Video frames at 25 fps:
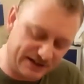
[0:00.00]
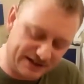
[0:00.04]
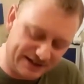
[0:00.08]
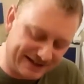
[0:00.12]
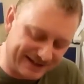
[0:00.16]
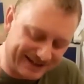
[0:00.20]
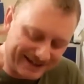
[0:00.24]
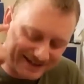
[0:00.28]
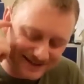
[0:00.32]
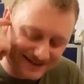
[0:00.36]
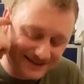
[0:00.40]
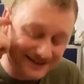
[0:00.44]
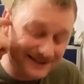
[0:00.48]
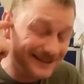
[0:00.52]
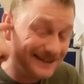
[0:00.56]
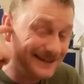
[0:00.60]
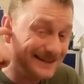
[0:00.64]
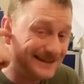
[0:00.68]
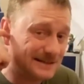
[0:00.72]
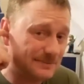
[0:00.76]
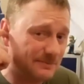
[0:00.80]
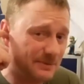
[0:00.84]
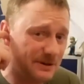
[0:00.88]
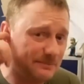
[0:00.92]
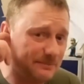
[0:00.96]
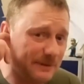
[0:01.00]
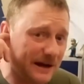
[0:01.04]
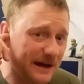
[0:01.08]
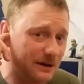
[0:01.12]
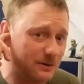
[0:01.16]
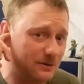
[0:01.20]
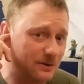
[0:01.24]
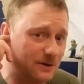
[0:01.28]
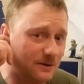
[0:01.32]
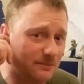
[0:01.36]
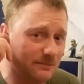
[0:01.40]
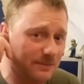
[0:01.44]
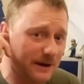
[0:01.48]
It doesn't need to be
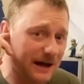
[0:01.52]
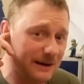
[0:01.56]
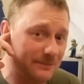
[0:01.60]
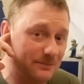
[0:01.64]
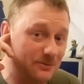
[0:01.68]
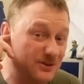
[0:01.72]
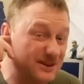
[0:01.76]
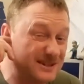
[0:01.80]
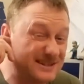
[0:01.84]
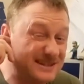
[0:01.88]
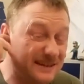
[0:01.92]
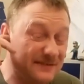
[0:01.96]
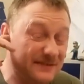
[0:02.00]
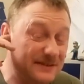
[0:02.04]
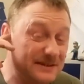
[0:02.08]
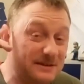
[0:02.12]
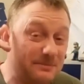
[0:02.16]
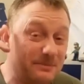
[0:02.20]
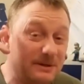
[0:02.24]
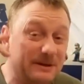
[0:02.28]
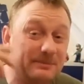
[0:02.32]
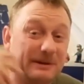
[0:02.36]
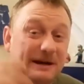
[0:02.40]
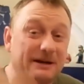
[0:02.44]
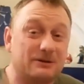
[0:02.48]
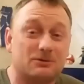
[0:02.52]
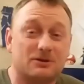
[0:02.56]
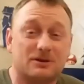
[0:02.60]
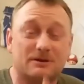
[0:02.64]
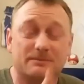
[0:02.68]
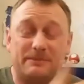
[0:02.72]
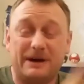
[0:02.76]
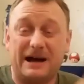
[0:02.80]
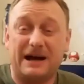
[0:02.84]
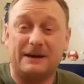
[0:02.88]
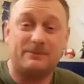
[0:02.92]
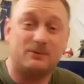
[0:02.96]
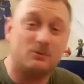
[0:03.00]
backward compatible. There's nothing to be backward
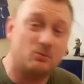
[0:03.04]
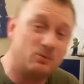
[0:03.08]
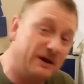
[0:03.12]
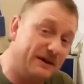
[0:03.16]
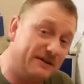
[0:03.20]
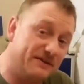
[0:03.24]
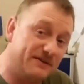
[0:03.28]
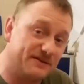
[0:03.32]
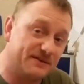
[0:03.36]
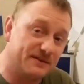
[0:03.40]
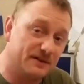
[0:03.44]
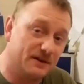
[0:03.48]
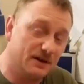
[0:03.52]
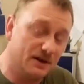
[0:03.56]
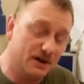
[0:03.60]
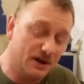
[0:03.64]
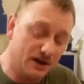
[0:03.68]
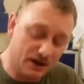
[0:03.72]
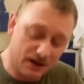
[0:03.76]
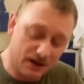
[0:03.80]
compatible with.